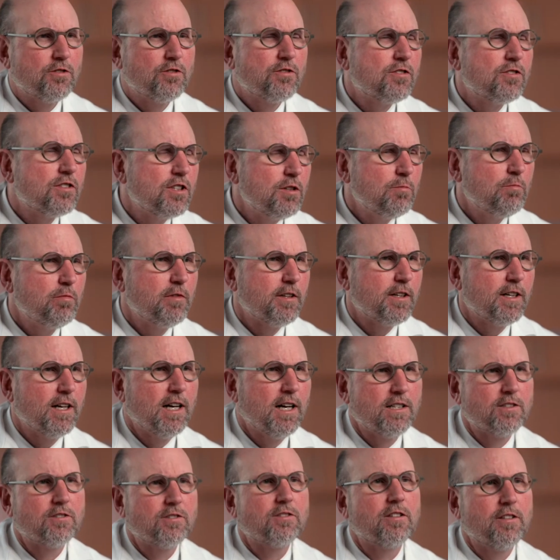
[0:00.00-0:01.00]
simply
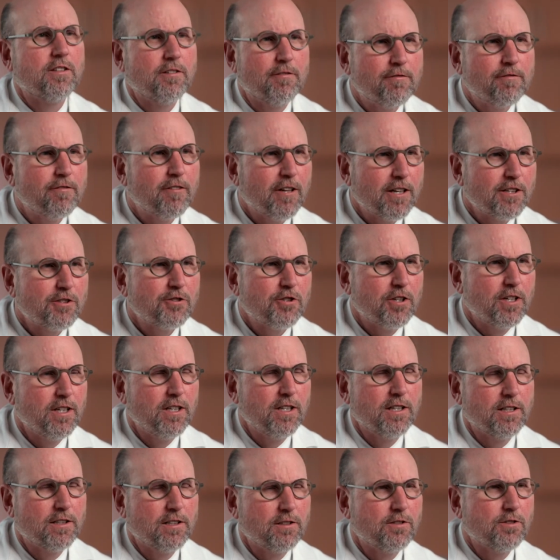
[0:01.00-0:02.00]
as the flesh
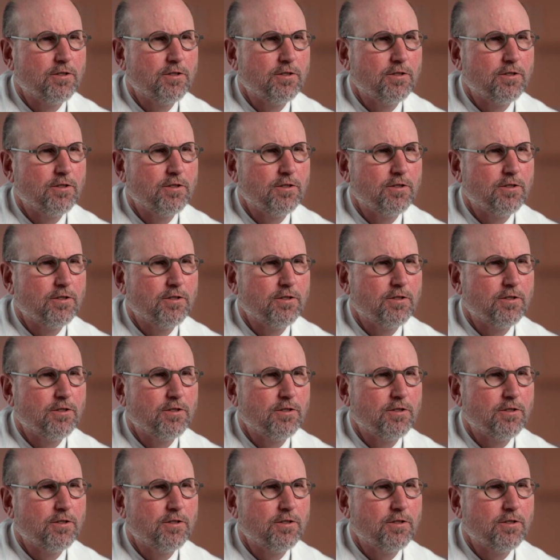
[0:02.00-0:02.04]
eating